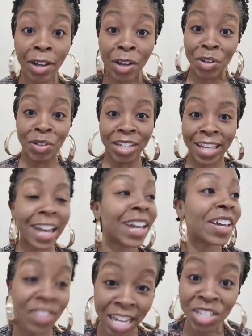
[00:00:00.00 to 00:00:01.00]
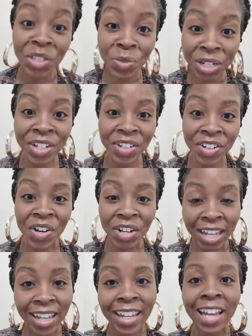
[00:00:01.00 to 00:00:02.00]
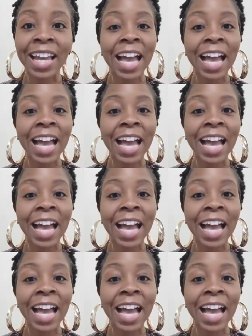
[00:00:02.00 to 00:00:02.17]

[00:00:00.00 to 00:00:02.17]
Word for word: Okay. If that's the word. Okay.